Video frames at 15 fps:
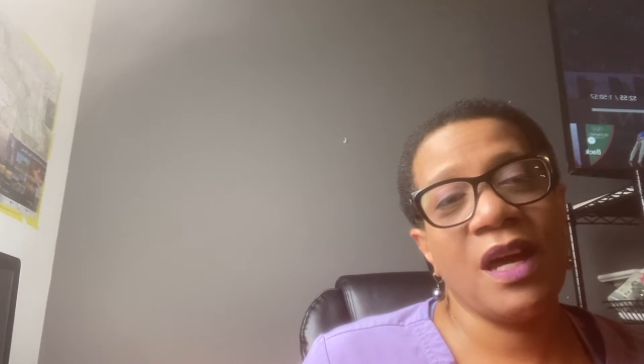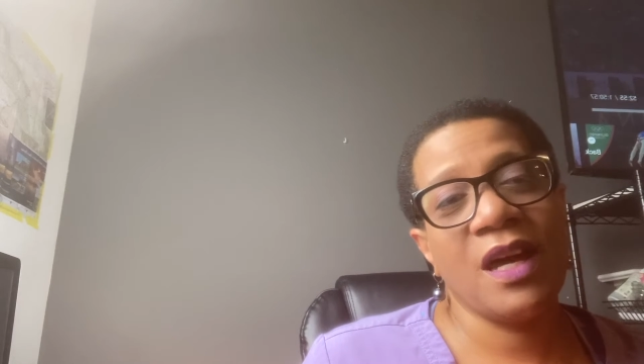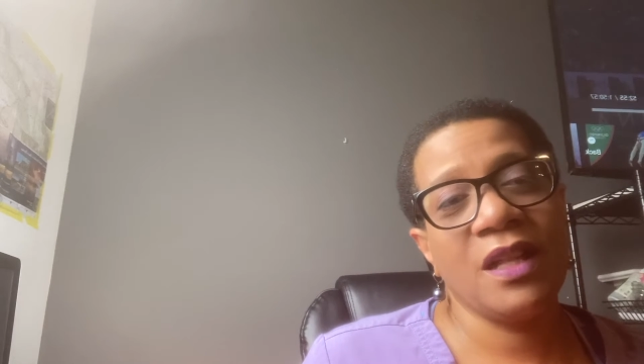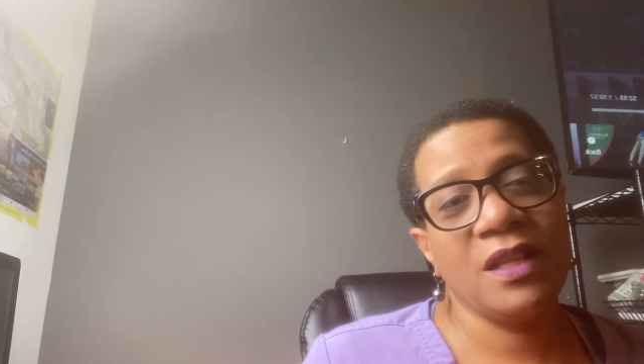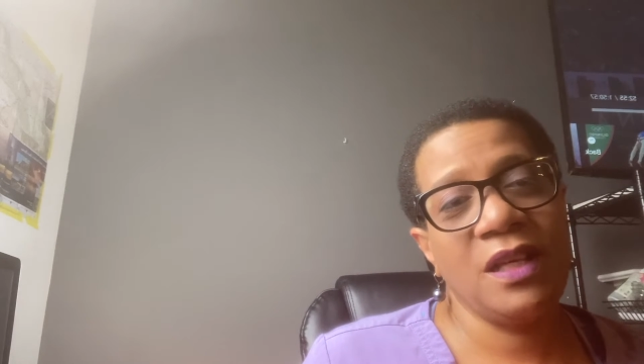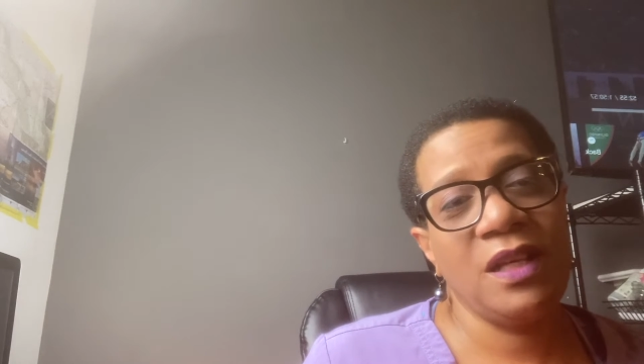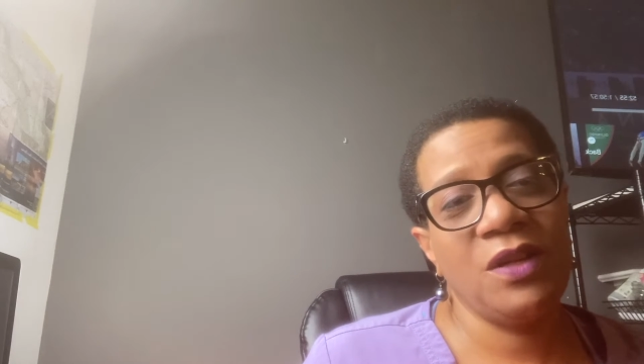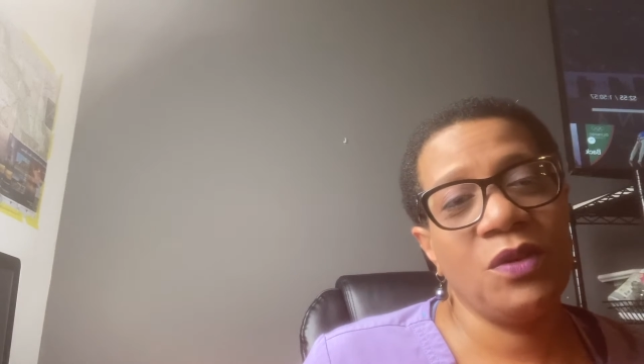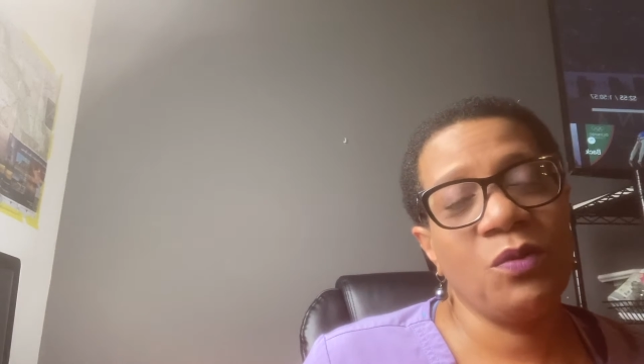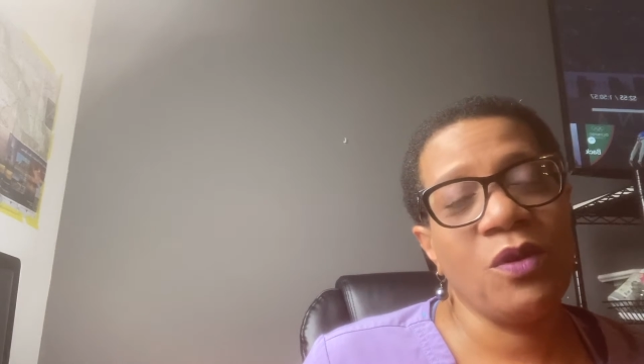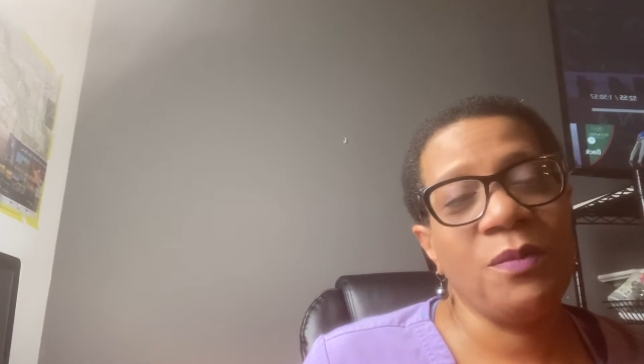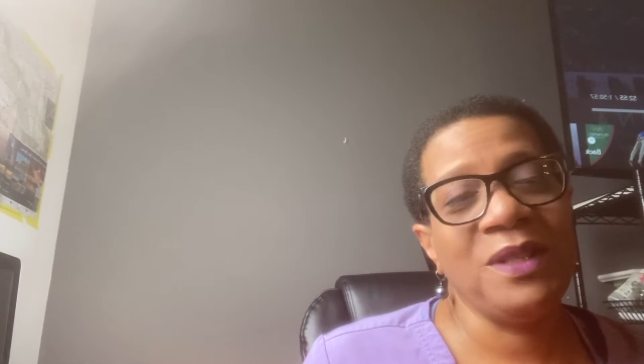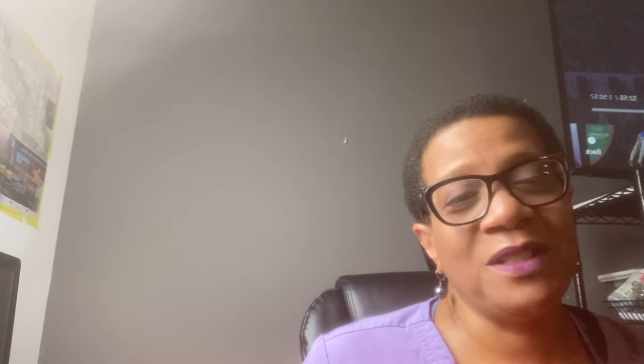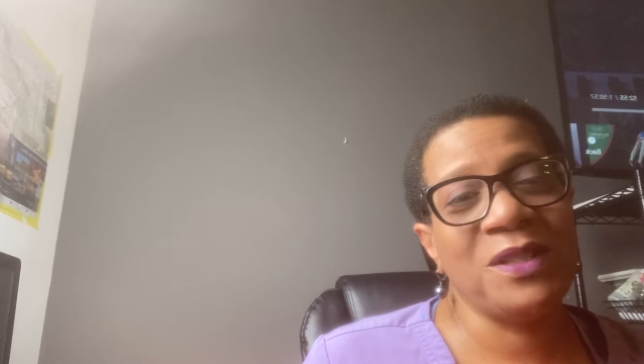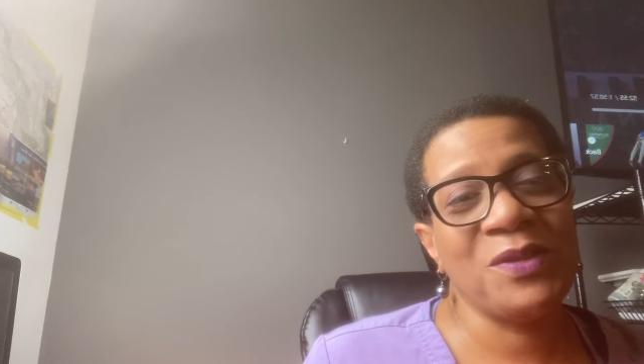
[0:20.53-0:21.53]
Alley here in
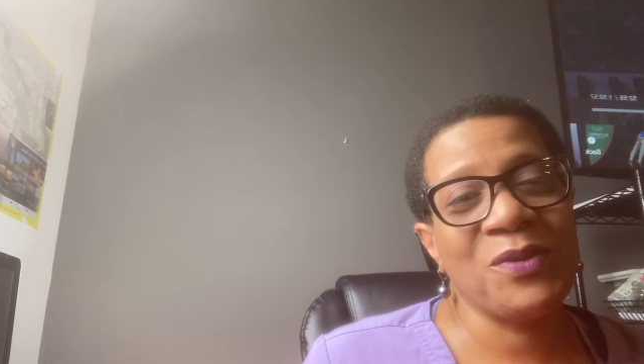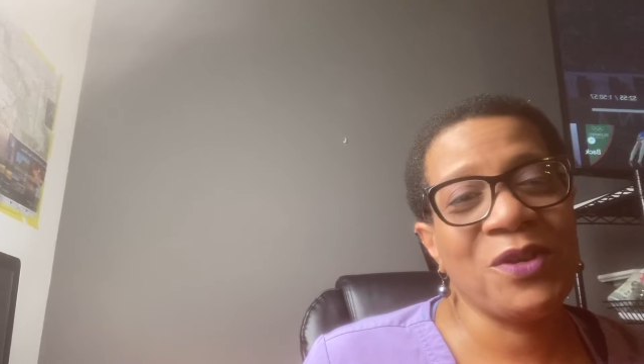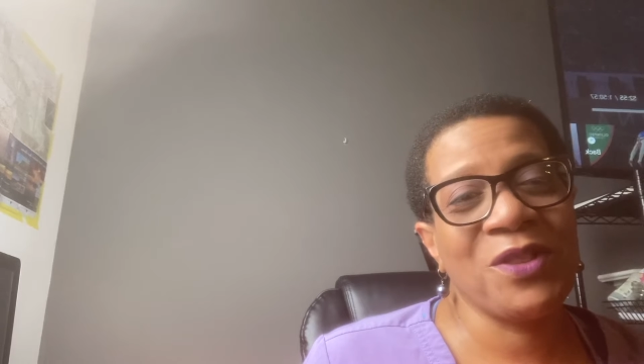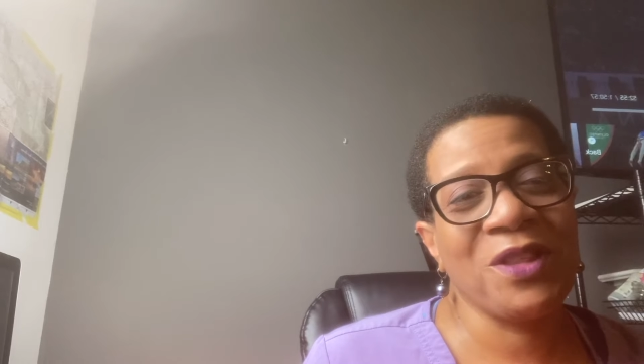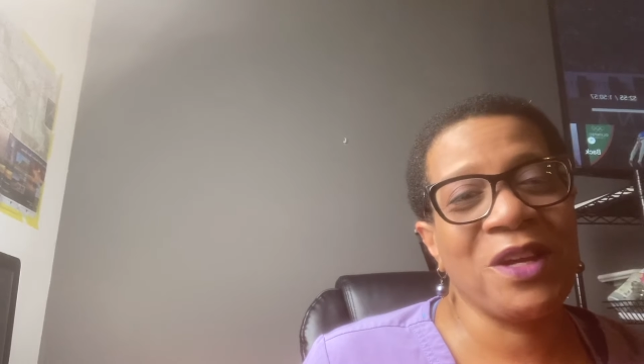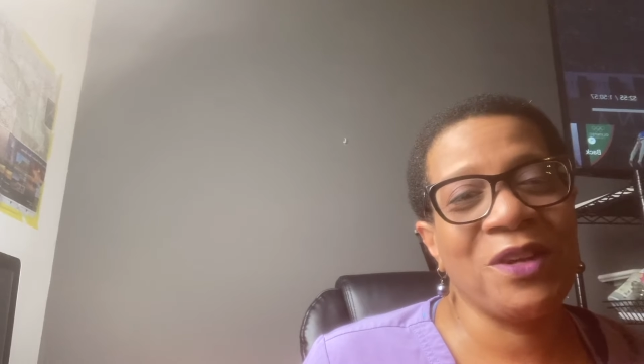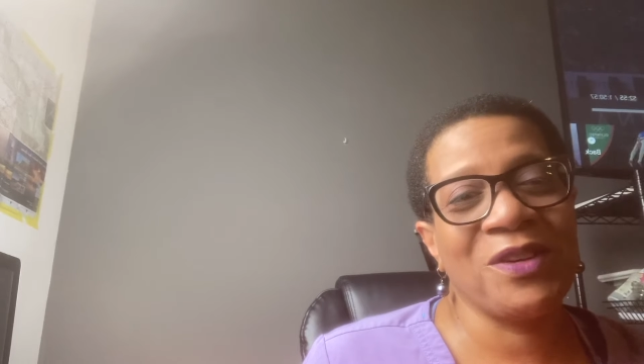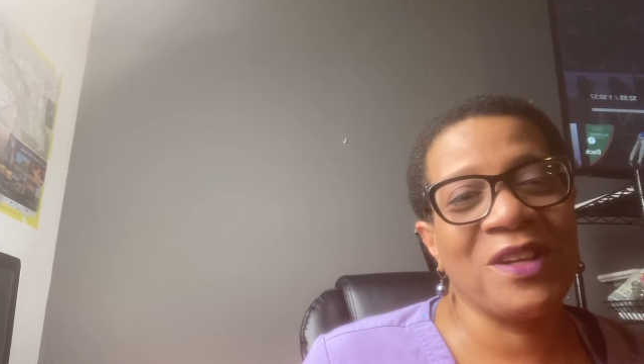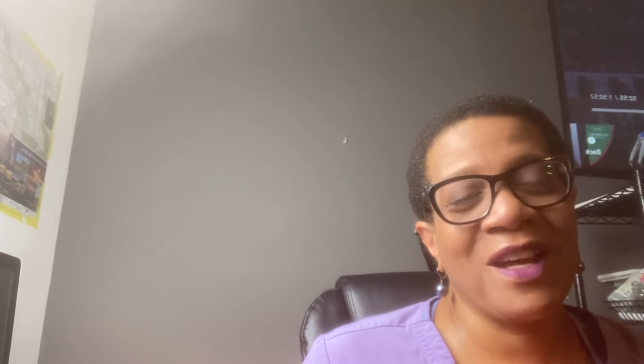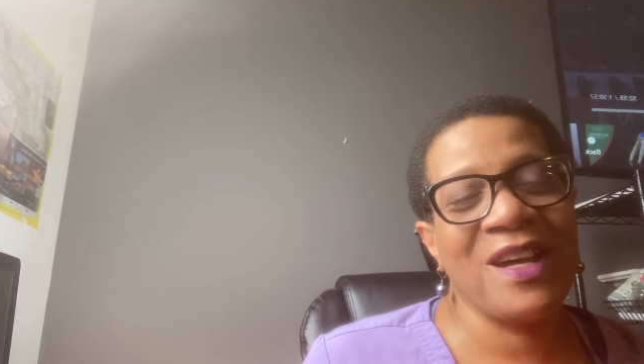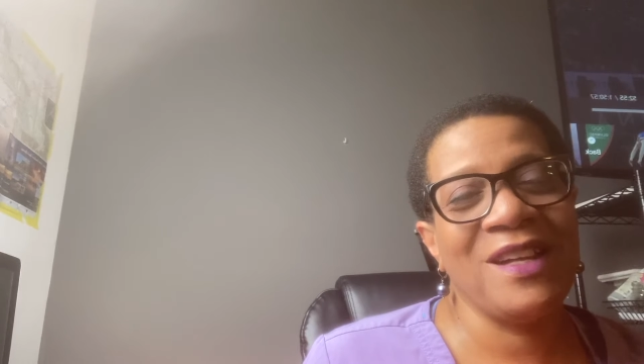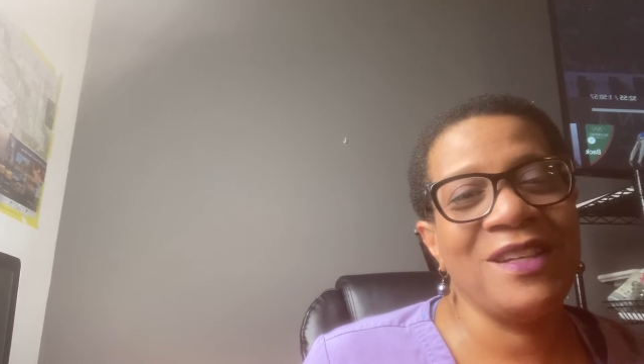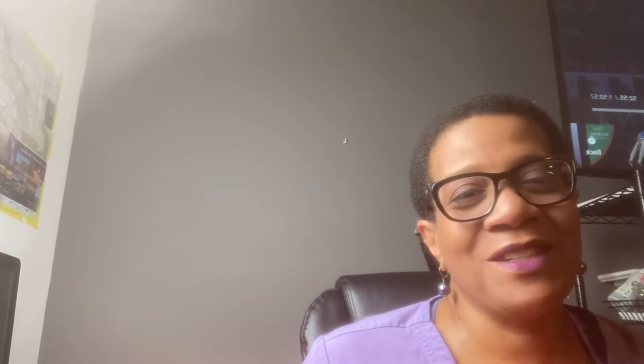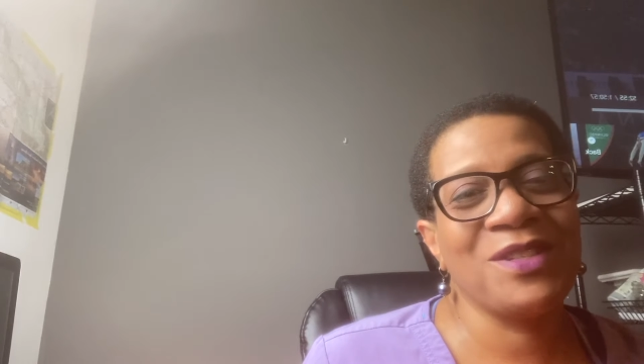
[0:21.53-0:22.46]
Wilmington, North Carolina.